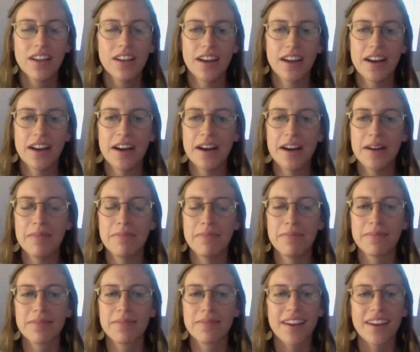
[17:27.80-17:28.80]

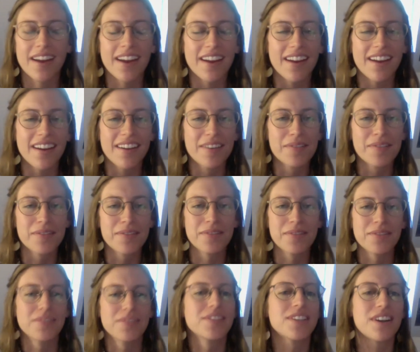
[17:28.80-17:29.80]
I
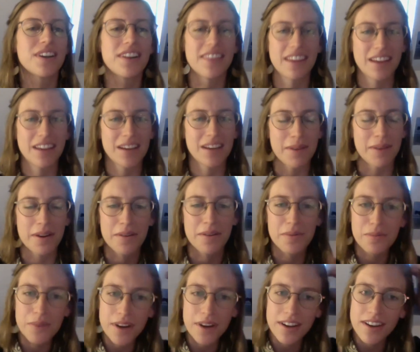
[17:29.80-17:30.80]
started thinking about
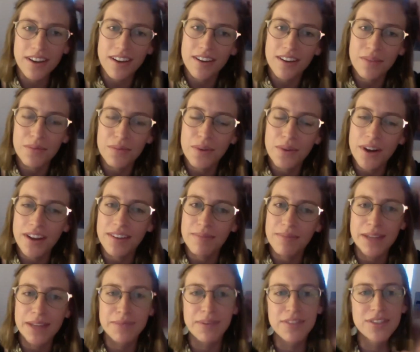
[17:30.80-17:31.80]
what
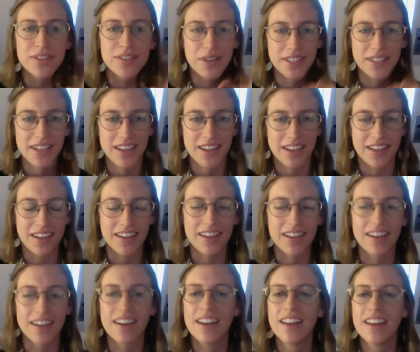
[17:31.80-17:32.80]
makes me so excited,
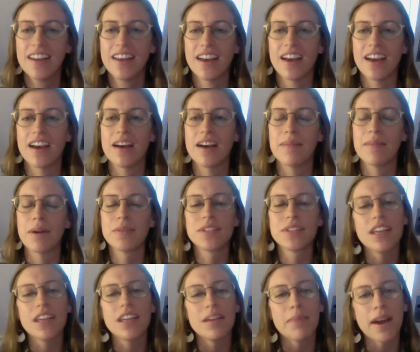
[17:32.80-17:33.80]
and I was
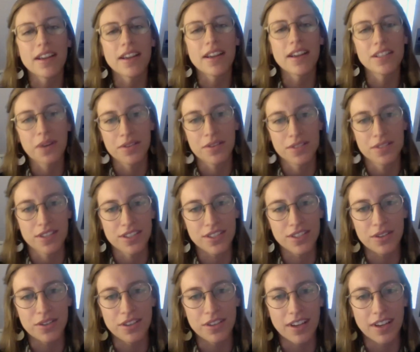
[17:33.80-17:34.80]
thinking back to when I was a
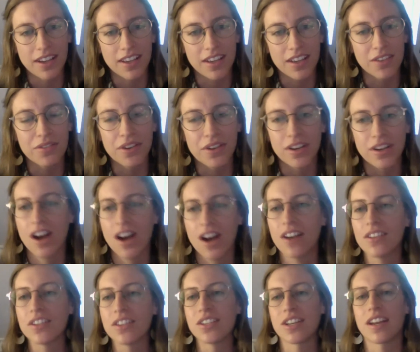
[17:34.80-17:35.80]
student at Guilford
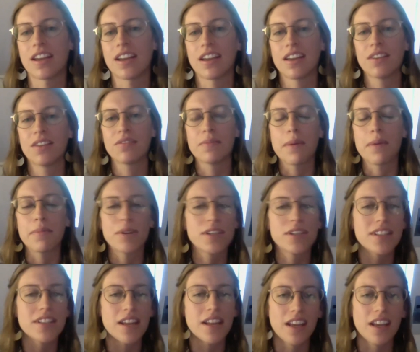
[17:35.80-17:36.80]
College, and I remember
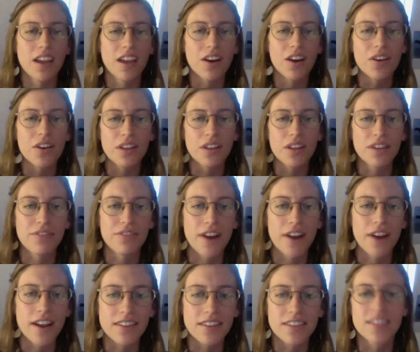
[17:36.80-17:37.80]
studying early
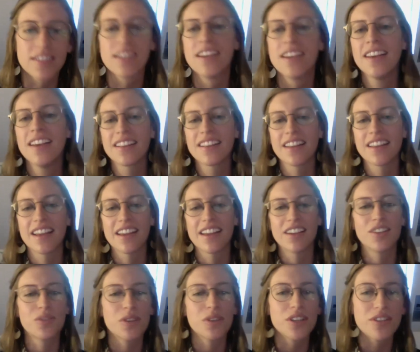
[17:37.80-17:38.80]
Friends like
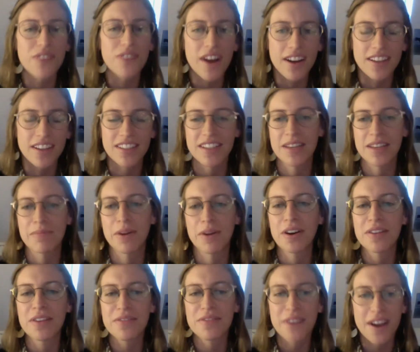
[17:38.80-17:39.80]
George Fox and
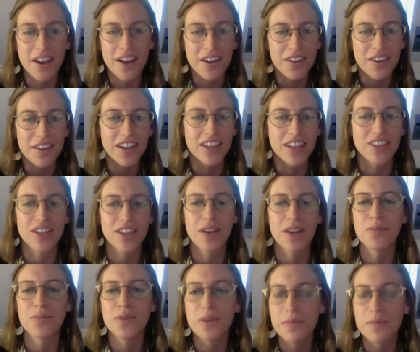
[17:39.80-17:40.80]
Margaret Fell and John
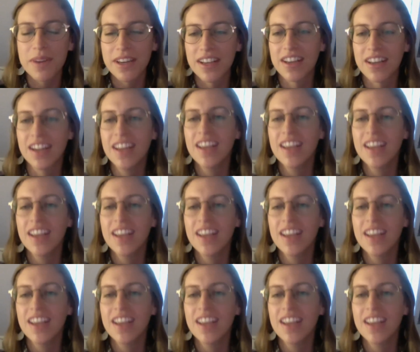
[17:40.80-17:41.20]
Woolman,